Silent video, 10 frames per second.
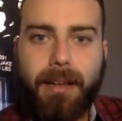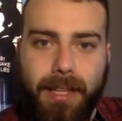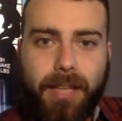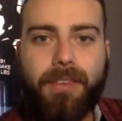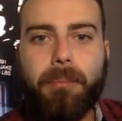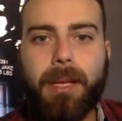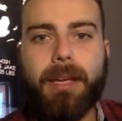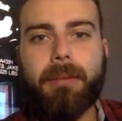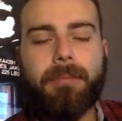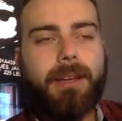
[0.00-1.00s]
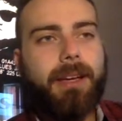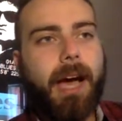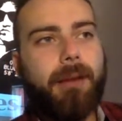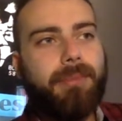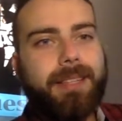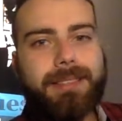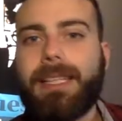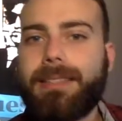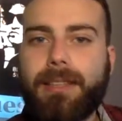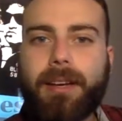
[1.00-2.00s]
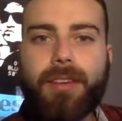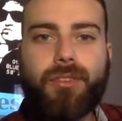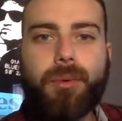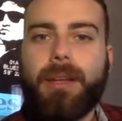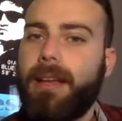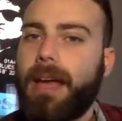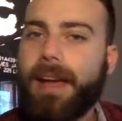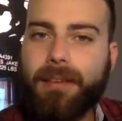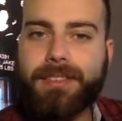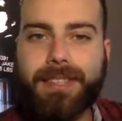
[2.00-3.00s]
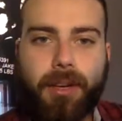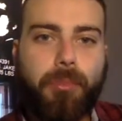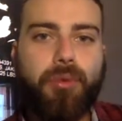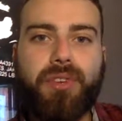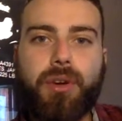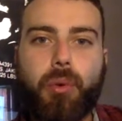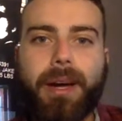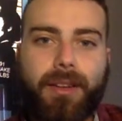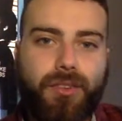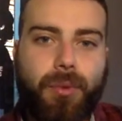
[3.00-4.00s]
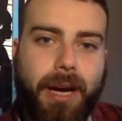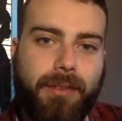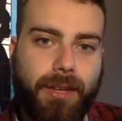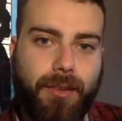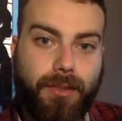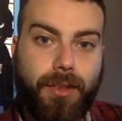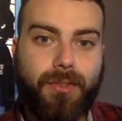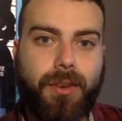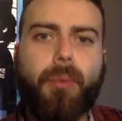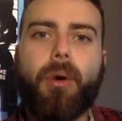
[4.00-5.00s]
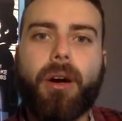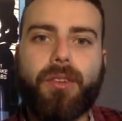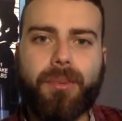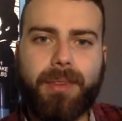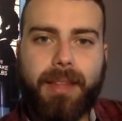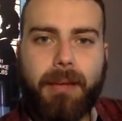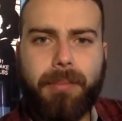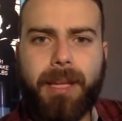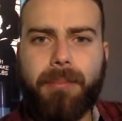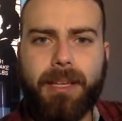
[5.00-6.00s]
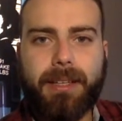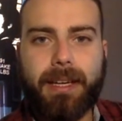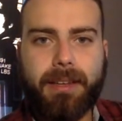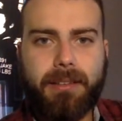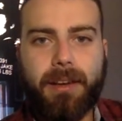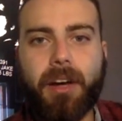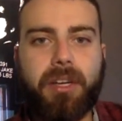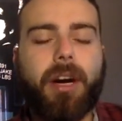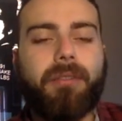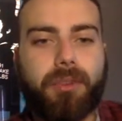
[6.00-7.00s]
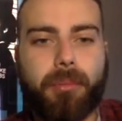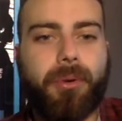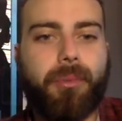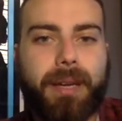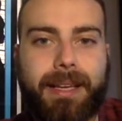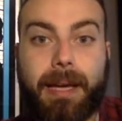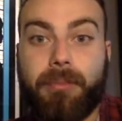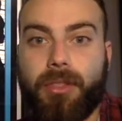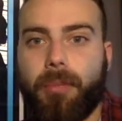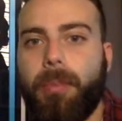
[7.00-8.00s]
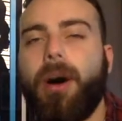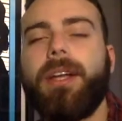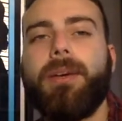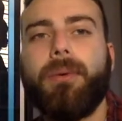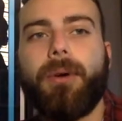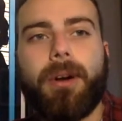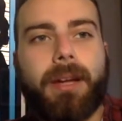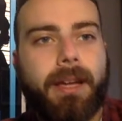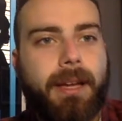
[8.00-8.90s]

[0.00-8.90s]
even me, I'm desensitized to it, and I haven't seen a movie quite as graphic as this in a while. Something that made me like uncomfortable when it came to the body horror.